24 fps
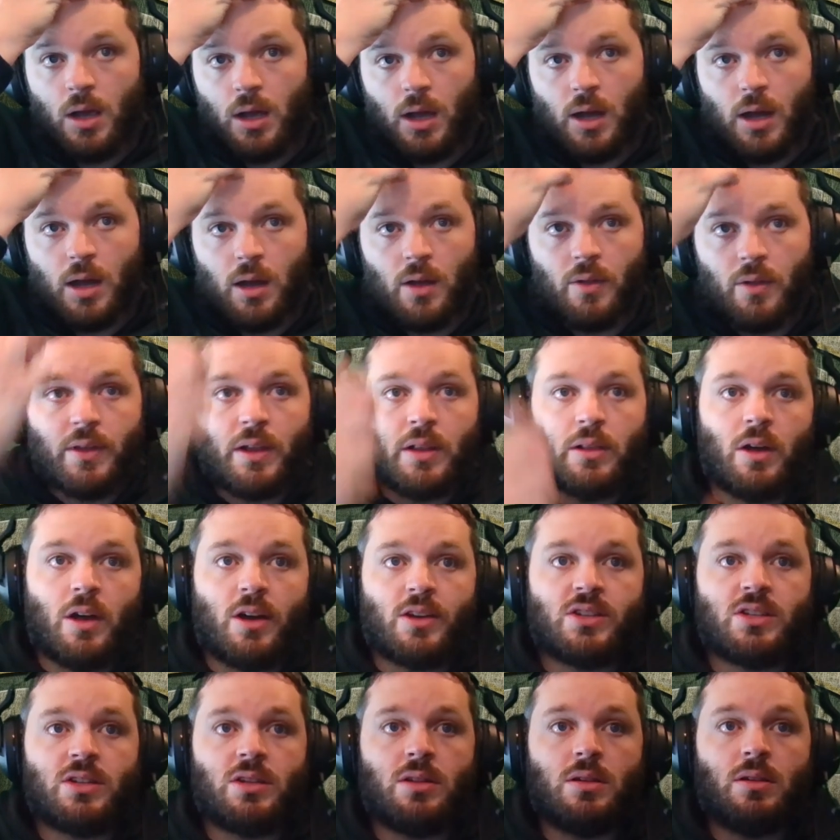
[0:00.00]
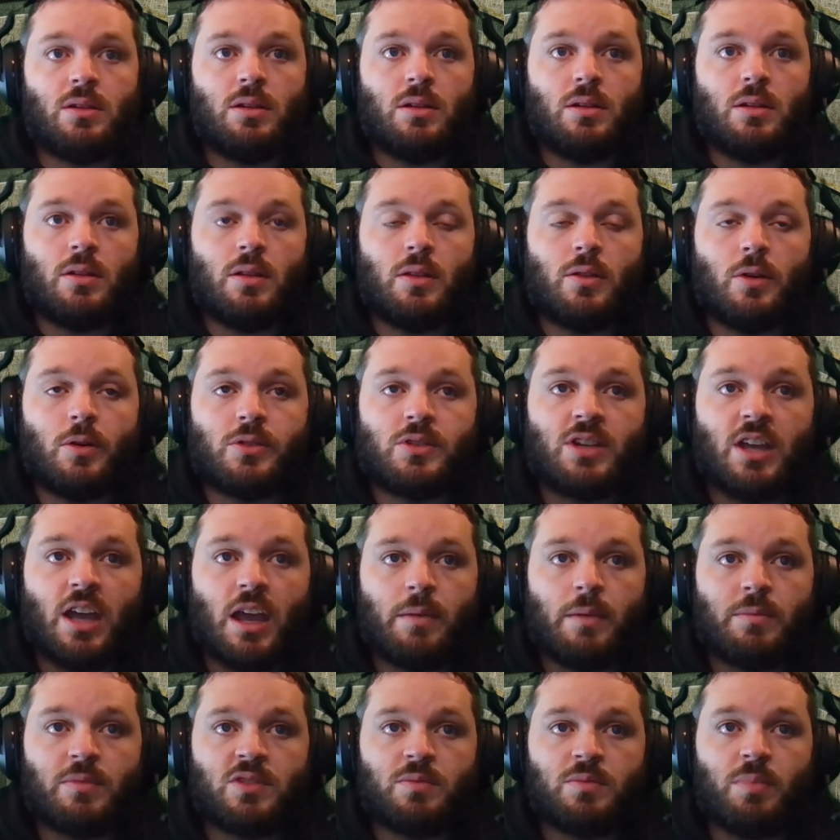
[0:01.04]
They lost those
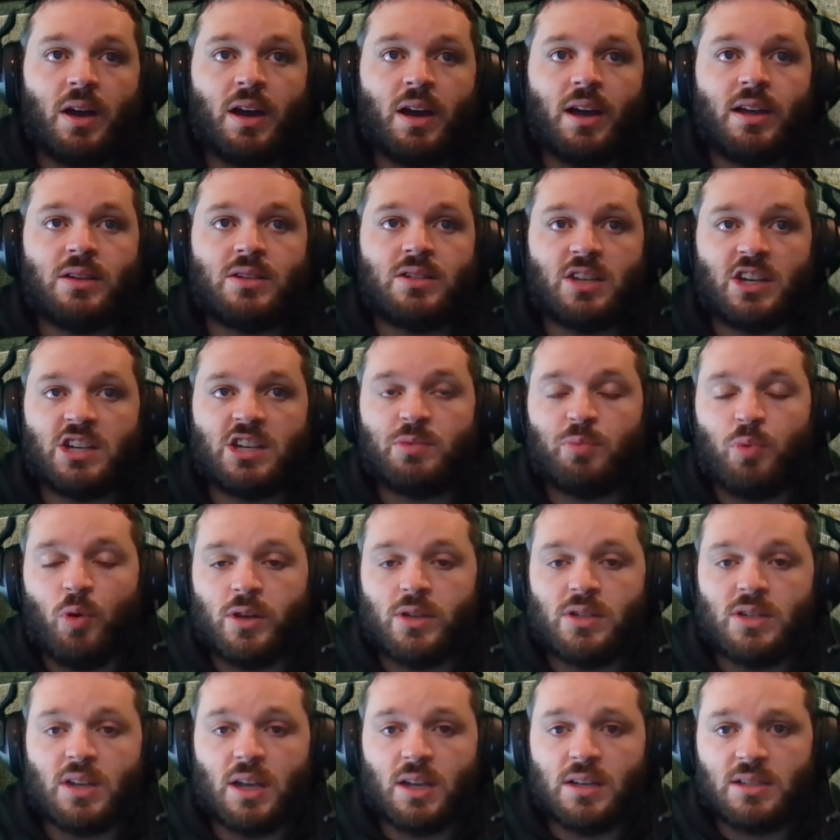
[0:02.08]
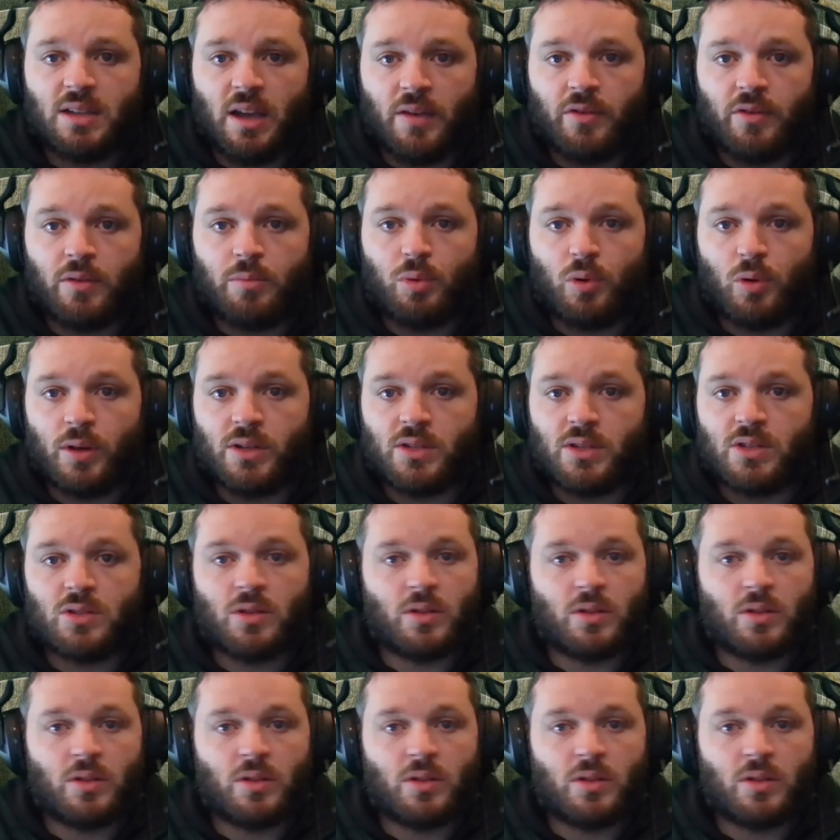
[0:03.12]
games by 6 points and 7 points.